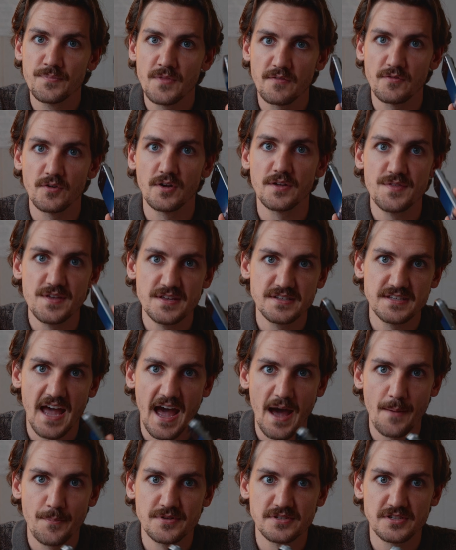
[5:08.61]
I feel like this
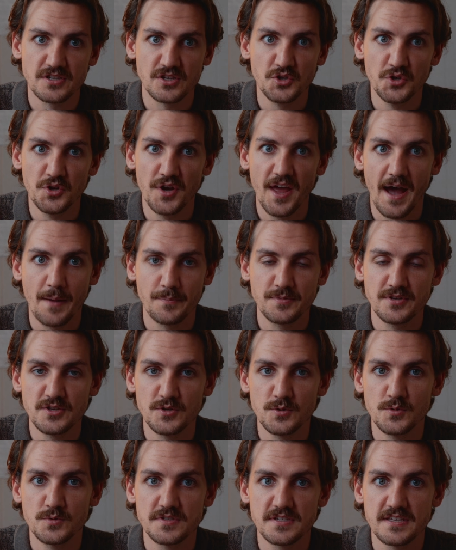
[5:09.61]
app is a good app to
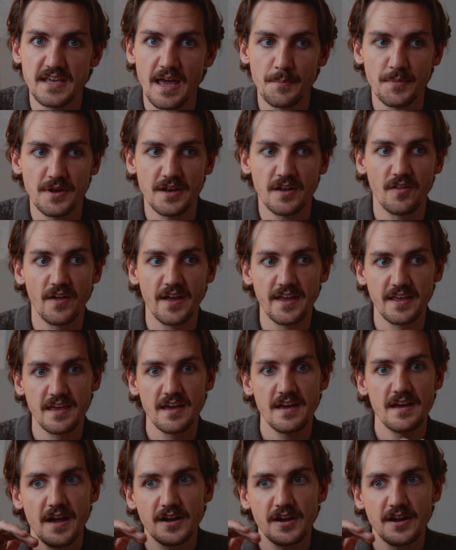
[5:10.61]
use to get me to like